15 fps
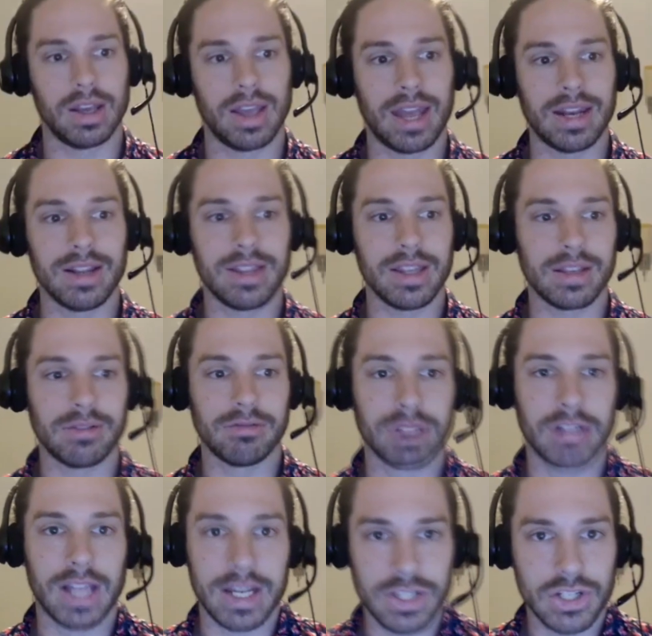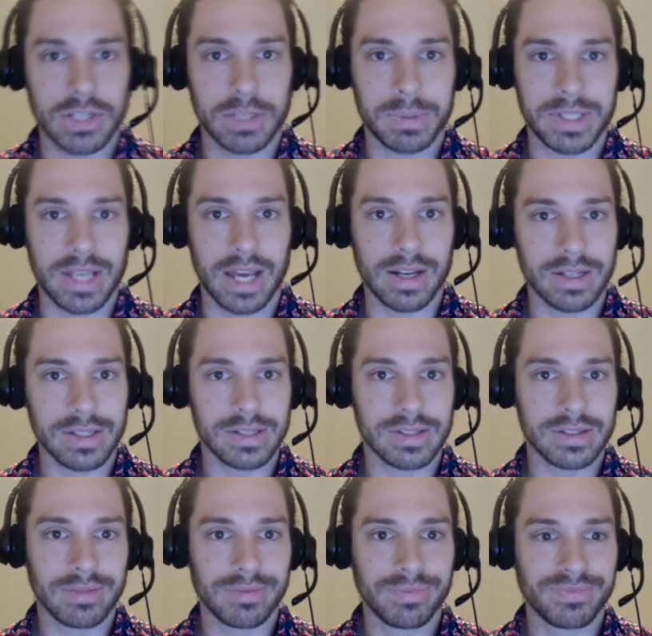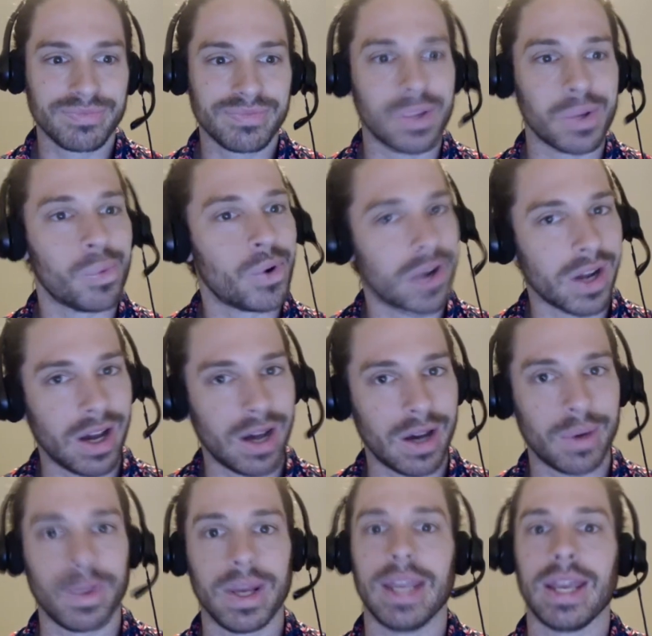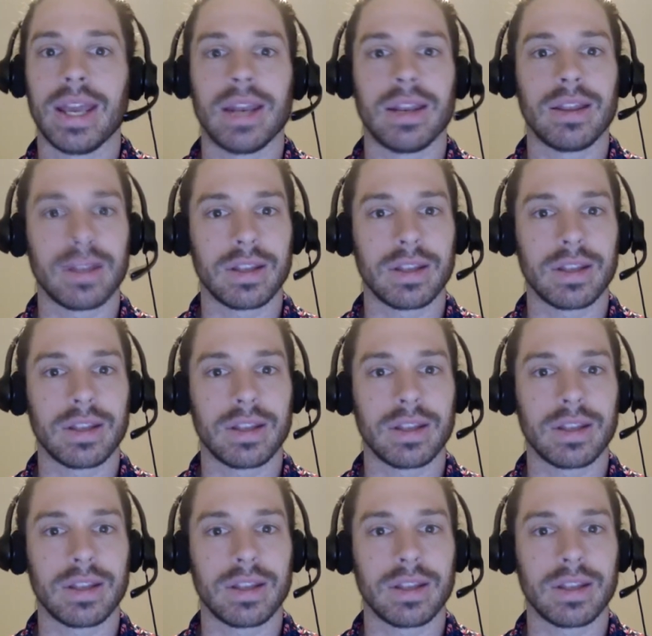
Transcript: anything relationship status, the what are we, anything